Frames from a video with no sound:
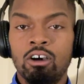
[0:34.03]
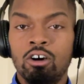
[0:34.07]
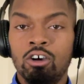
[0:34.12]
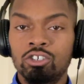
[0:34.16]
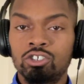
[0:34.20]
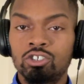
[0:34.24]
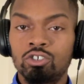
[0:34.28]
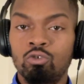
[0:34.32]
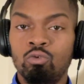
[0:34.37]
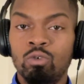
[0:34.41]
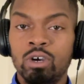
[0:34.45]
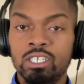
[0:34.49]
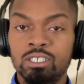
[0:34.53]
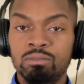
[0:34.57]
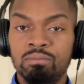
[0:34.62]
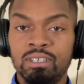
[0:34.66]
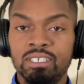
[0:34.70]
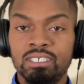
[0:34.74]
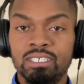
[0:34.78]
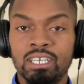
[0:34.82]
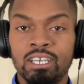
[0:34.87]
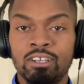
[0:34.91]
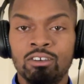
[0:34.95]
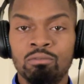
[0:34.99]
also watch my
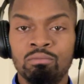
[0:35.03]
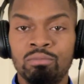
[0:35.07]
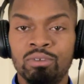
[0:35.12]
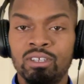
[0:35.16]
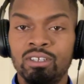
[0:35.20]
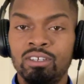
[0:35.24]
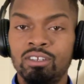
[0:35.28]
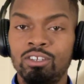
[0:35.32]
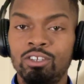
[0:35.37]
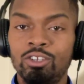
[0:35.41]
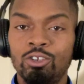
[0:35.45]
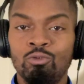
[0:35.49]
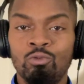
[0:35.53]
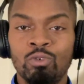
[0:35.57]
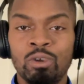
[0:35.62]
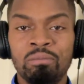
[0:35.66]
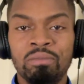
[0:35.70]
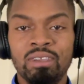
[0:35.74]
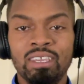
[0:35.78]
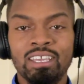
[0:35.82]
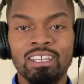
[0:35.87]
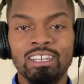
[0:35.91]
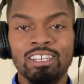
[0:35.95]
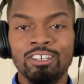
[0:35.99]
channel, but the
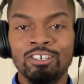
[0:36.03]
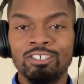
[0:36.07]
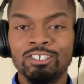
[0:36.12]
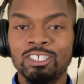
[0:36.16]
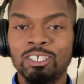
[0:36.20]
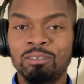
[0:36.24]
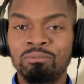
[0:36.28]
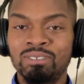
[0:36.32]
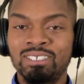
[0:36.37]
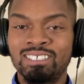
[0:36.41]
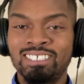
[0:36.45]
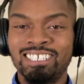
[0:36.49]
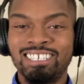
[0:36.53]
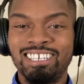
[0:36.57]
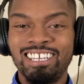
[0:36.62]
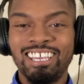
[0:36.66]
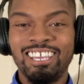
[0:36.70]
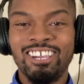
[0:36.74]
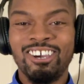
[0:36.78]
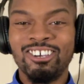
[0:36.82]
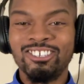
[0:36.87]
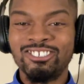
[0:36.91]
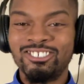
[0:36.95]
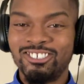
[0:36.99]
women can learn something today
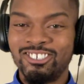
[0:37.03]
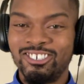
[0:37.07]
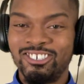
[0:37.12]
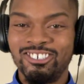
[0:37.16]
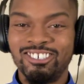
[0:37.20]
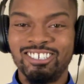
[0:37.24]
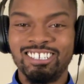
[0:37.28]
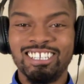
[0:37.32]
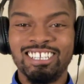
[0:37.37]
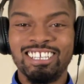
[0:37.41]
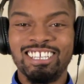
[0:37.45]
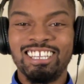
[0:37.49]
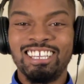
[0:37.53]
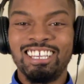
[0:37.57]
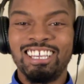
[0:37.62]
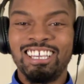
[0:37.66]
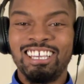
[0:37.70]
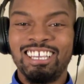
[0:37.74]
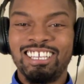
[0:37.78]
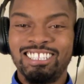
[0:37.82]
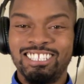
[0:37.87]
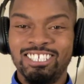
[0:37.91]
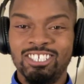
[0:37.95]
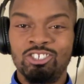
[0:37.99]
also.
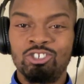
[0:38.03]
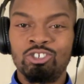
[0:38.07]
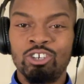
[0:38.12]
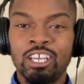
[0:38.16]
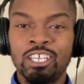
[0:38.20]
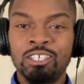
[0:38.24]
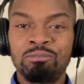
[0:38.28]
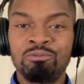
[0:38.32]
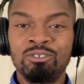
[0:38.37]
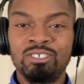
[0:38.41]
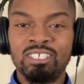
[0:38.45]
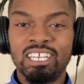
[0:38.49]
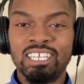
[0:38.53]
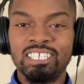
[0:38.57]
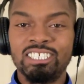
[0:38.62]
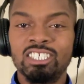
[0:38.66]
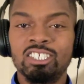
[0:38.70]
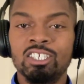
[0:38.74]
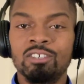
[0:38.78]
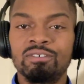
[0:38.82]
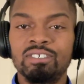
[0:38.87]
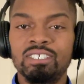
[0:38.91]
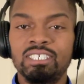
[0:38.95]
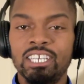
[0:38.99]
The transmutation
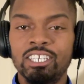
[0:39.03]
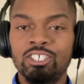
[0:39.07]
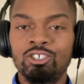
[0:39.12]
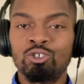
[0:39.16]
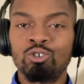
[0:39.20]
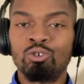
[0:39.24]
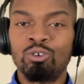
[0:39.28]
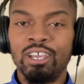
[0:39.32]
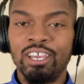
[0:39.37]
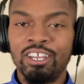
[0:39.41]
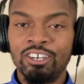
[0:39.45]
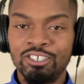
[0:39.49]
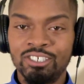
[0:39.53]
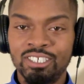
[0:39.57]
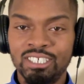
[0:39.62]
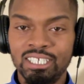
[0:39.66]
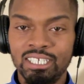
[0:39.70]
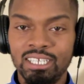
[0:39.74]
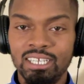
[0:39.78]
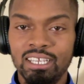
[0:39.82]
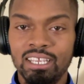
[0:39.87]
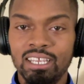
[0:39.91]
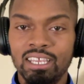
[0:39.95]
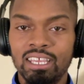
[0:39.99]
of sexual
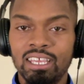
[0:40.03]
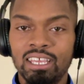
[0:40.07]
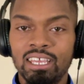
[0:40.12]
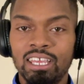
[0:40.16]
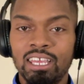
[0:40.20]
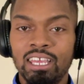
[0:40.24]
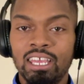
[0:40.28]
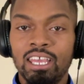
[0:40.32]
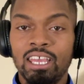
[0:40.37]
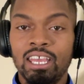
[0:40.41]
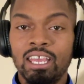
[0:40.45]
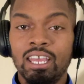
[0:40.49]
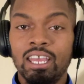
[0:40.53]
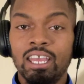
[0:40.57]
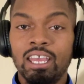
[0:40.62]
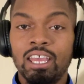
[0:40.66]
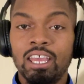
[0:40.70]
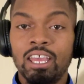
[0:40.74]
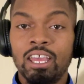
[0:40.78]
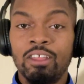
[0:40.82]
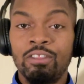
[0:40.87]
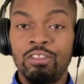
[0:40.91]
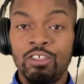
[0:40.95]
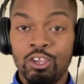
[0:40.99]
energy
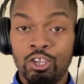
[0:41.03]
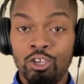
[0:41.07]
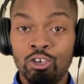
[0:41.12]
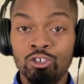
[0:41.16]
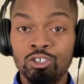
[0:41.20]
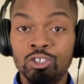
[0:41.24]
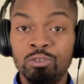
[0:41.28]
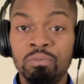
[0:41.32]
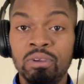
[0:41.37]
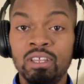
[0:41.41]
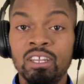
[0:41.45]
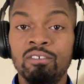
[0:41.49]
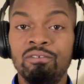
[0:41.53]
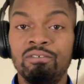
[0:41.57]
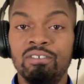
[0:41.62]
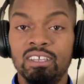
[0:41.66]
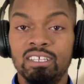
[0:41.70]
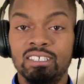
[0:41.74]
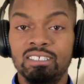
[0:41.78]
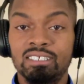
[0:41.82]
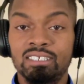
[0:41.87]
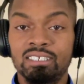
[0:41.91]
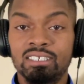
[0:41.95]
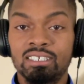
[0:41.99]
and the huge
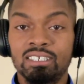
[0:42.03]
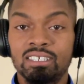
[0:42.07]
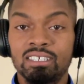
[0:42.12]
benefits.